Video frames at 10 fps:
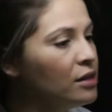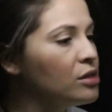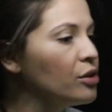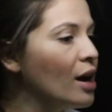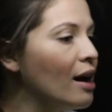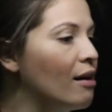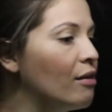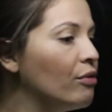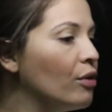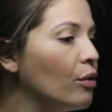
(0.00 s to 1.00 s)
So you
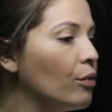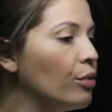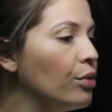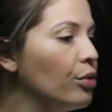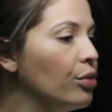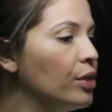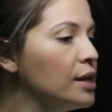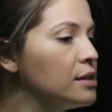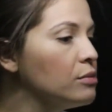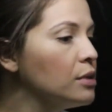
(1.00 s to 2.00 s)
have
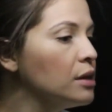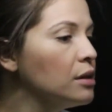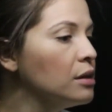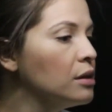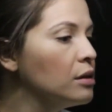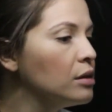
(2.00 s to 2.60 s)
this one